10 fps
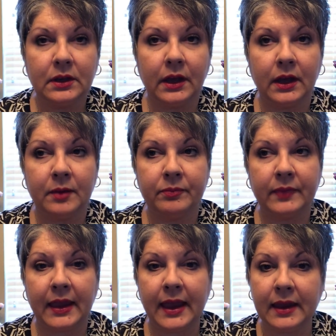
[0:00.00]

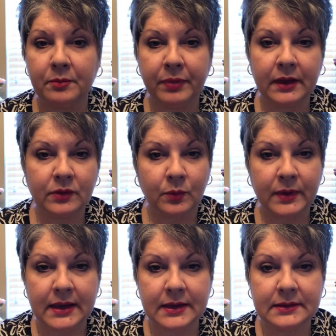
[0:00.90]
they hand pick the
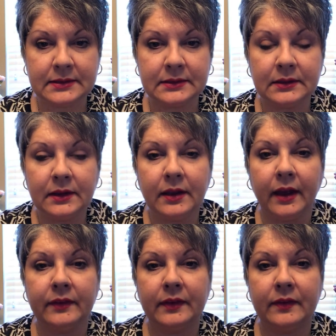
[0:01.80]
weeds,
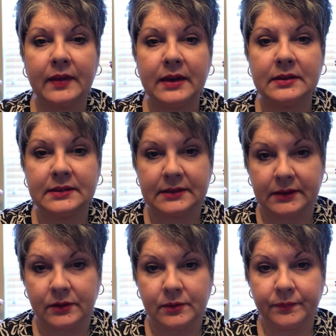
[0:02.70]
and then they
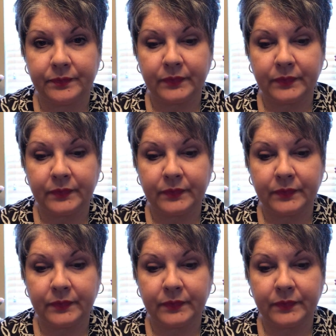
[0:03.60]
distill.